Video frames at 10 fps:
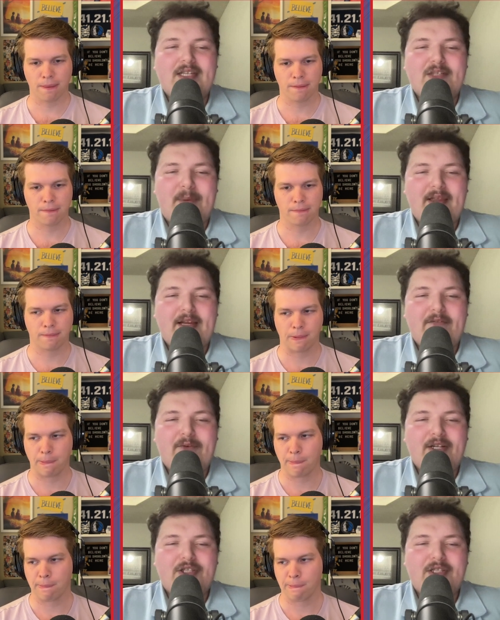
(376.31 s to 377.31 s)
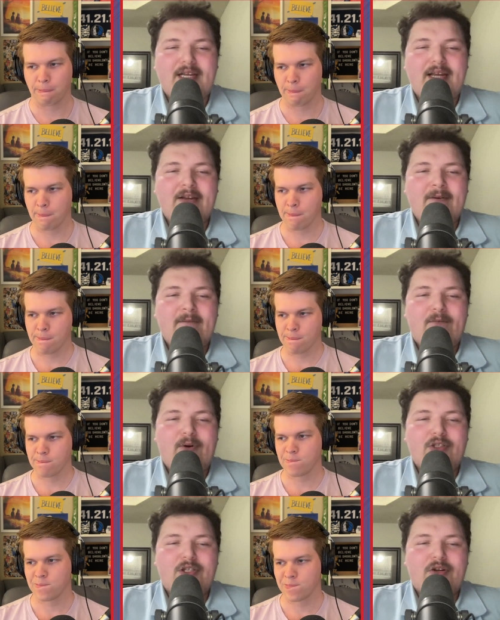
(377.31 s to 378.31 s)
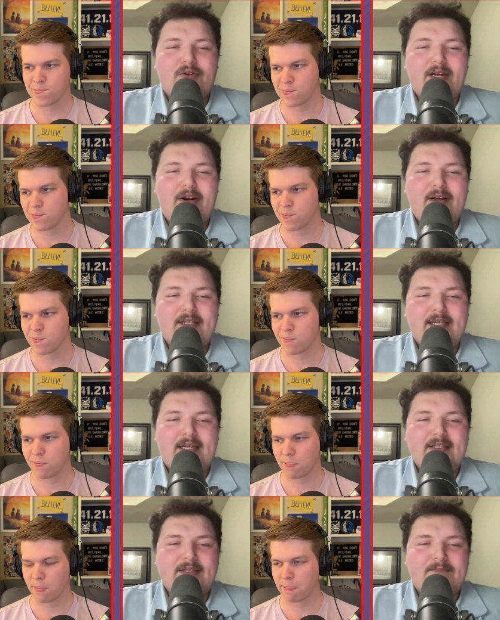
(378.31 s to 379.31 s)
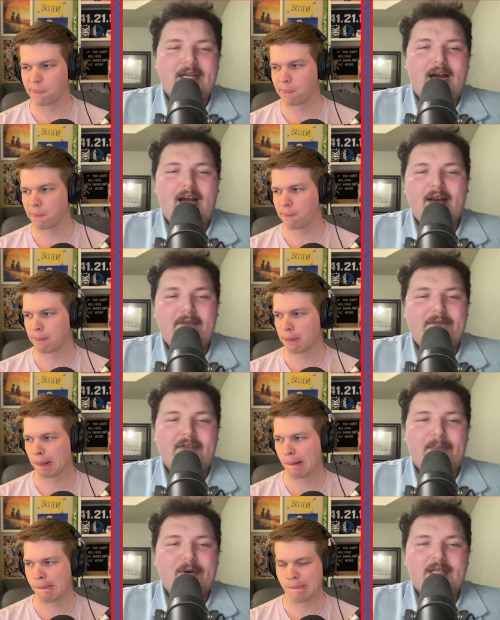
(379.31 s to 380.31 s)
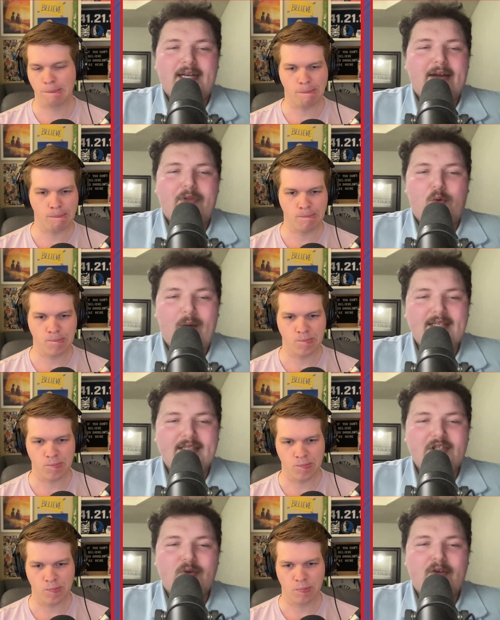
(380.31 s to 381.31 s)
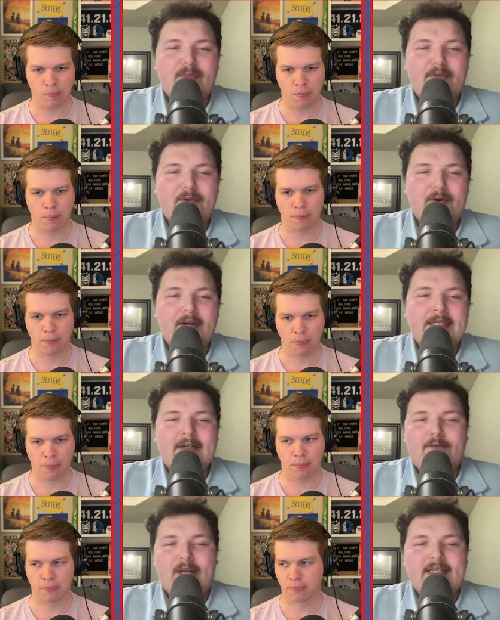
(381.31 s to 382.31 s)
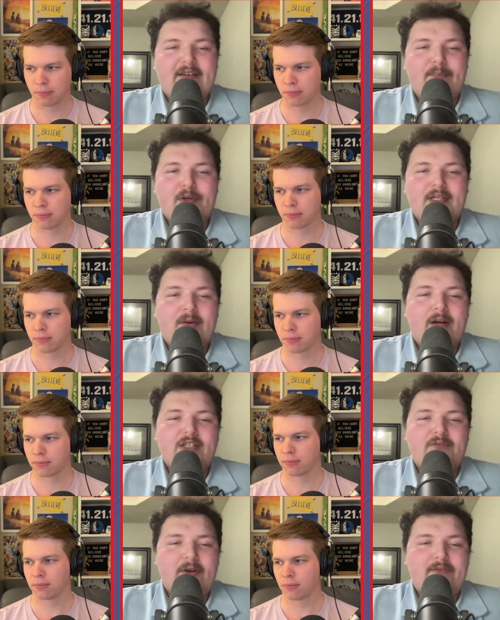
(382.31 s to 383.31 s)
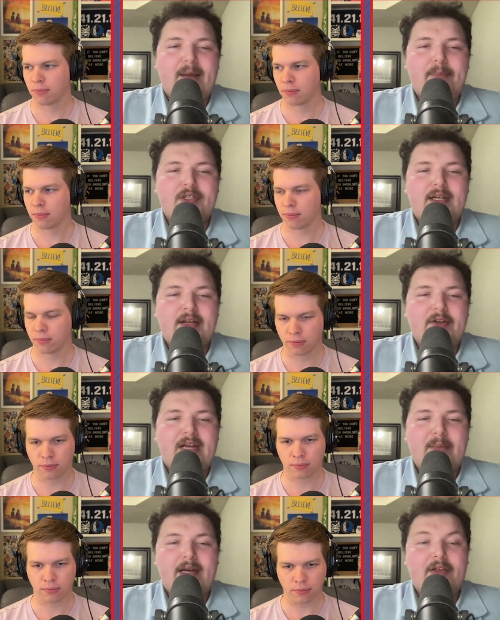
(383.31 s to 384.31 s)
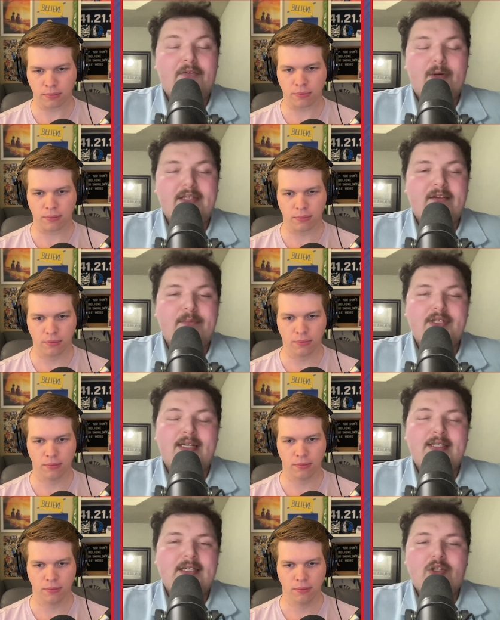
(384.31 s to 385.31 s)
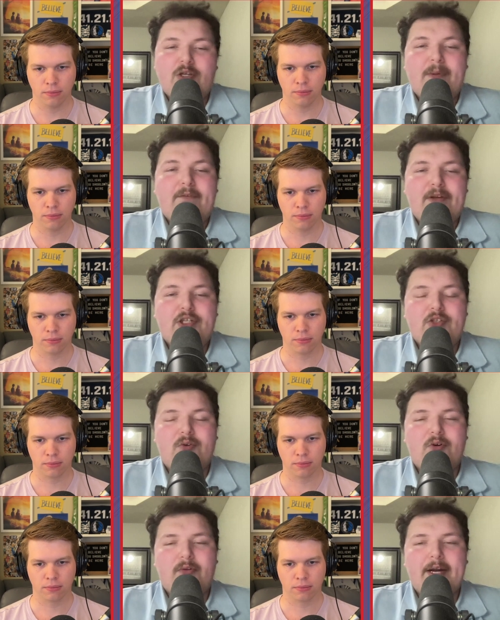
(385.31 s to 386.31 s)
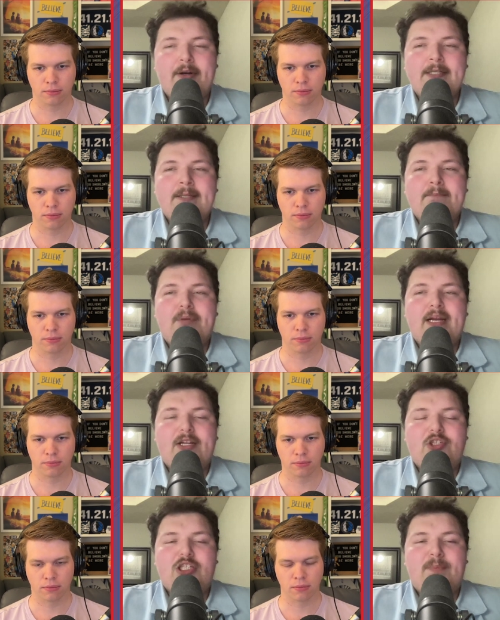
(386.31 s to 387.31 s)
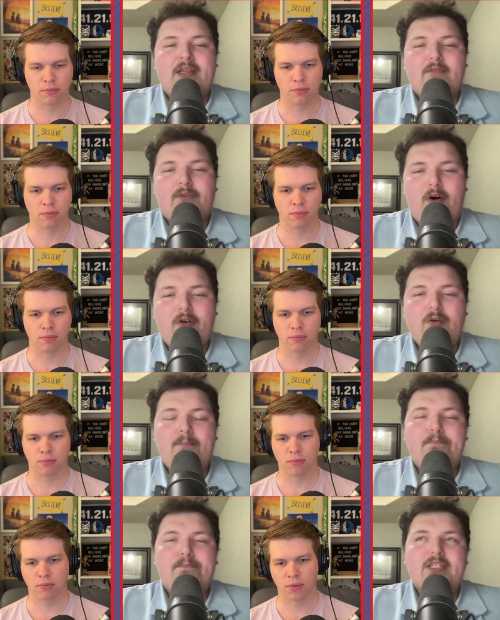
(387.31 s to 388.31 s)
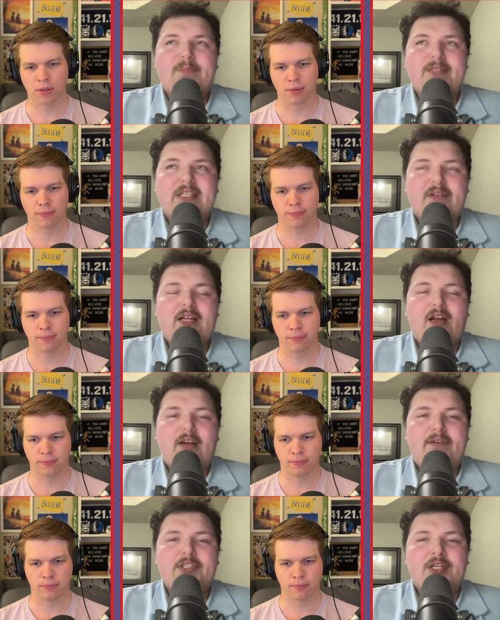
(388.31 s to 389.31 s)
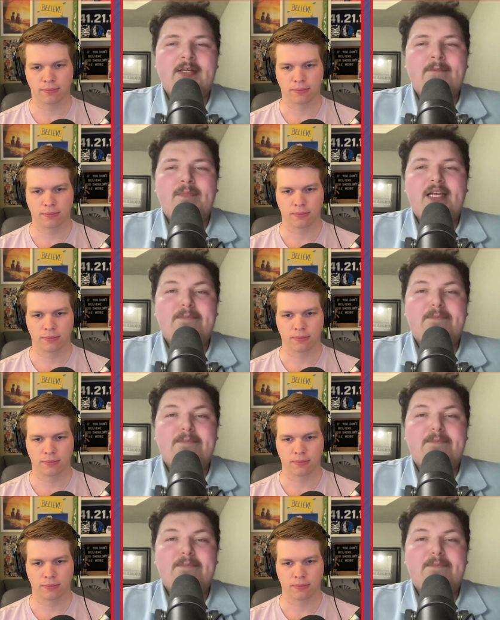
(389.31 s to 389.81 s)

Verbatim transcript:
Speaker 1: has been there for S G A for his career. He's, he's gone fifty percent now twice in his career from the floor, forty-seven percent once, forty-five percent another time, and another forty-seven percent. So he's been efficient his whole career, but it's just been the volume. But specifically on offense, his